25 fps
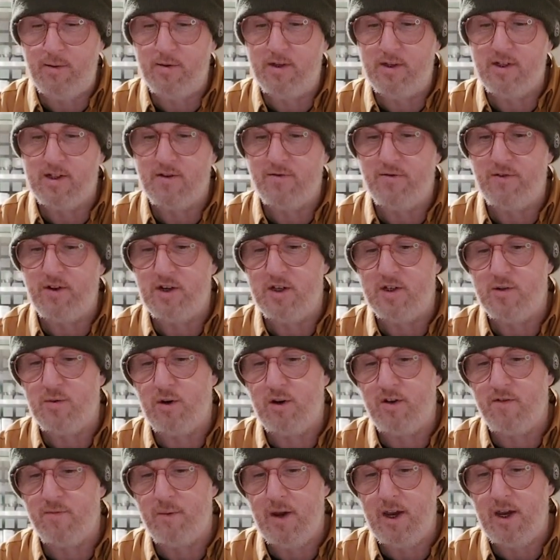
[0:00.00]
but it's the first
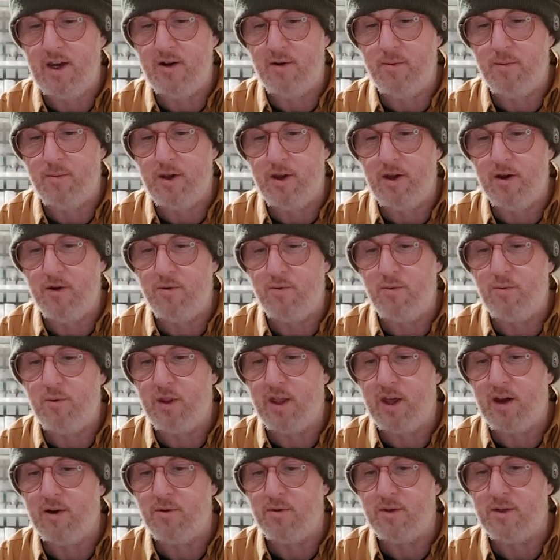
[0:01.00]
one I've made on my own
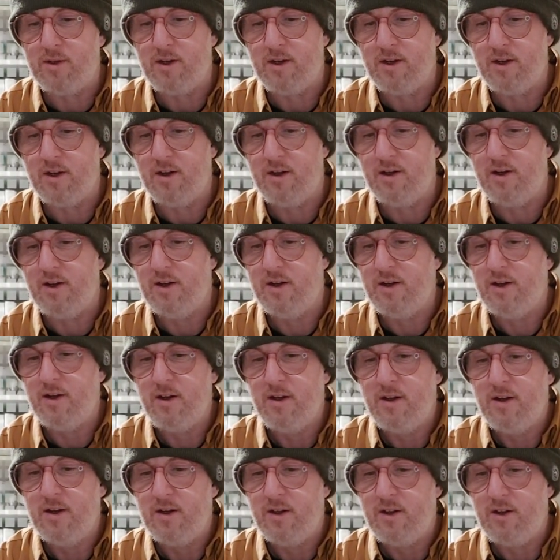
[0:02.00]
without,
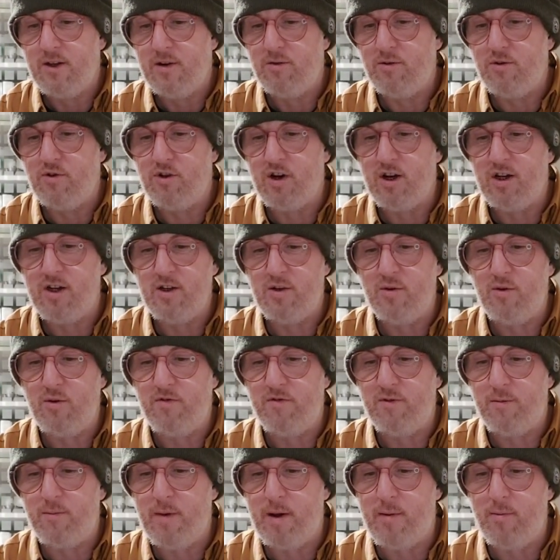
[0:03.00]
trying to do it
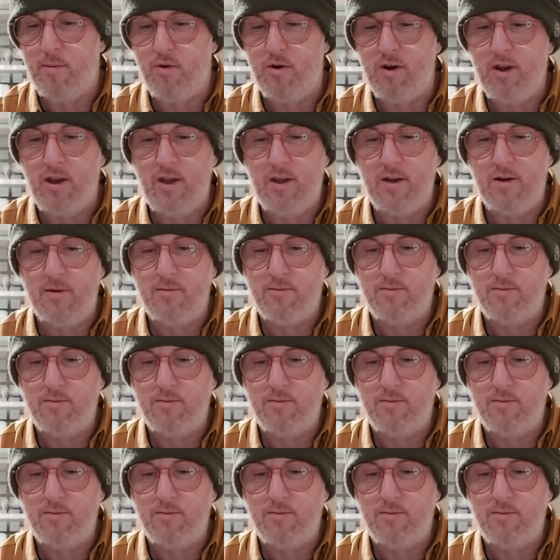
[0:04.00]
from memory.